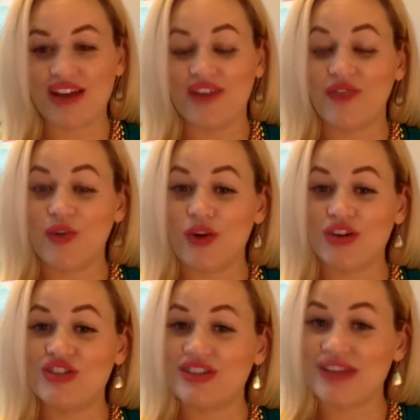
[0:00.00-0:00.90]
And of
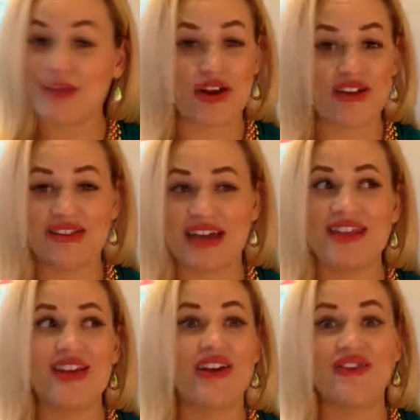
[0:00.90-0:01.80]
course, just like Meredith said,
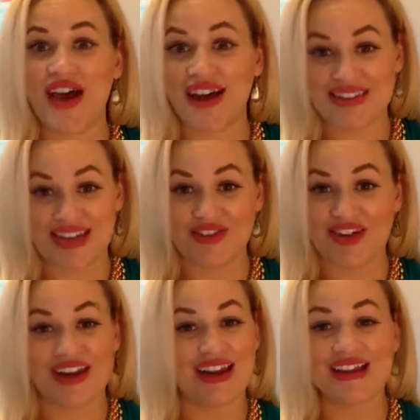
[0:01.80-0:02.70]
they're effective. They're
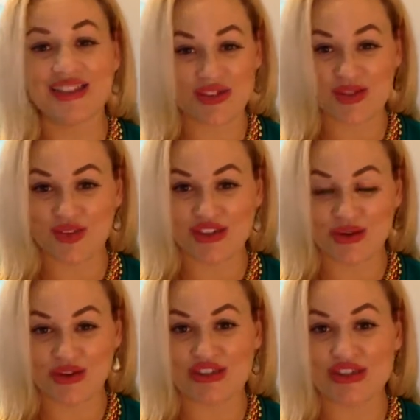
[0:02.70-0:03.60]
gonna get you some
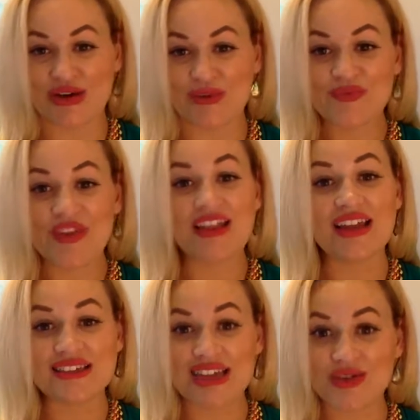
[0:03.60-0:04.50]
results. So
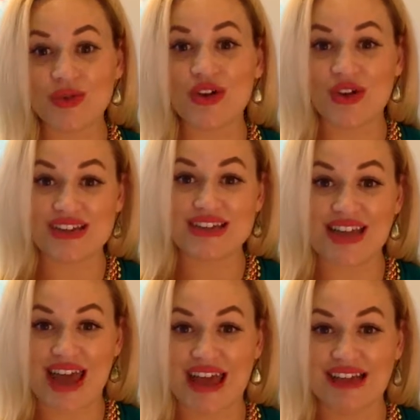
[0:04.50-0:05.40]
let's schedule yours
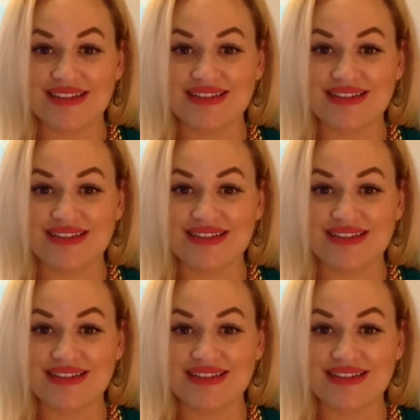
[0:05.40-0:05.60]
today.